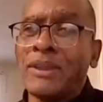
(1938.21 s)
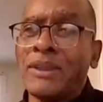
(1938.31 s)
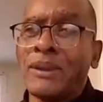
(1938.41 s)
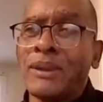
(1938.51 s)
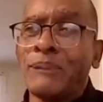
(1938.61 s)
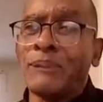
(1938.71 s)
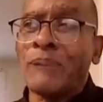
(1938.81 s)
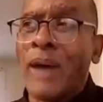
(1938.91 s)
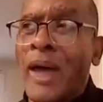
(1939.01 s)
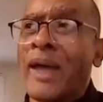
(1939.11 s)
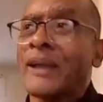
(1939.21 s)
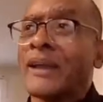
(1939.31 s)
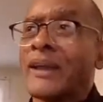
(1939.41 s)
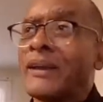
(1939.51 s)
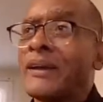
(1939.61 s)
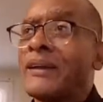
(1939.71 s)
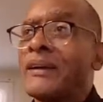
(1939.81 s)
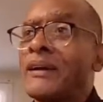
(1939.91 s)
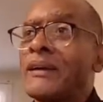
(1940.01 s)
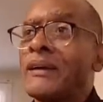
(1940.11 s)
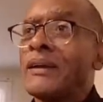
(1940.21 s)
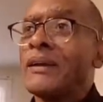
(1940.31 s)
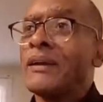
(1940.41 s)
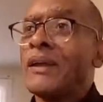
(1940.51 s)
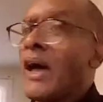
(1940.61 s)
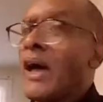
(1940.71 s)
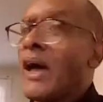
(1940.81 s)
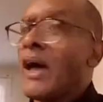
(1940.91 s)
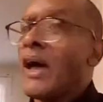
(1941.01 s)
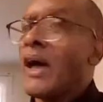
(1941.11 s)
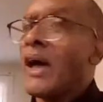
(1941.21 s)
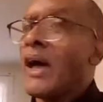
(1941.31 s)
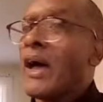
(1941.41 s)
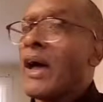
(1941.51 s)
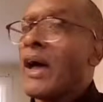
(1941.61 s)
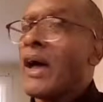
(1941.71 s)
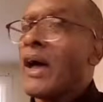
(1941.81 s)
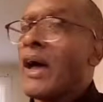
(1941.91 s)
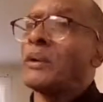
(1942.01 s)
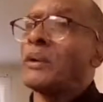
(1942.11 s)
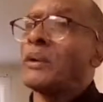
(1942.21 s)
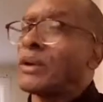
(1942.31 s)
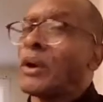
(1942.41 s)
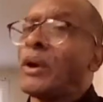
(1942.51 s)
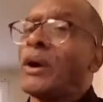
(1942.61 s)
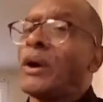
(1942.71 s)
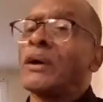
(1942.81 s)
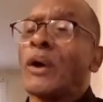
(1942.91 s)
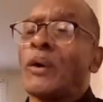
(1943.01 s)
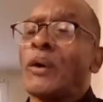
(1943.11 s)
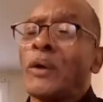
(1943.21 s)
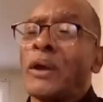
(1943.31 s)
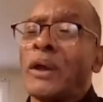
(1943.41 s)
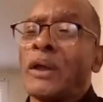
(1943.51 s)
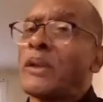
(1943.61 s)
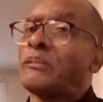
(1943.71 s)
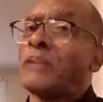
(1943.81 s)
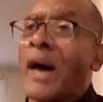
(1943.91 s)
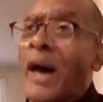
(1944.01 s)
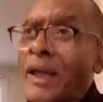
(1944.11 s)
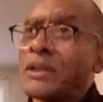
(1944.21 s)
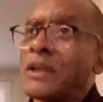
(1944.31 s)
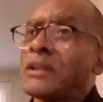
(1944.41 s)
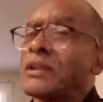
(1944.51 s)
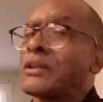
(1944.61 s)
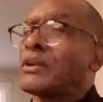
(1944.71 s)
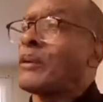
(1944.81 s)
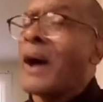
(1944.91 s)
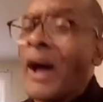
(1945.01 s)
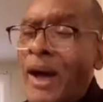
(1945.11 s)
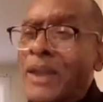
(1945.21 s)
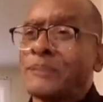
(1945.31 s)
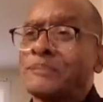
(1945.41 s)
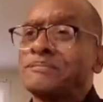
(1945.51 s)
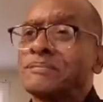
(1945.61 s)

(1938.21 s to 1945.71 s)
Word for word: I've it walk behind people when they shut the door, go in, and, but I shut the door behind.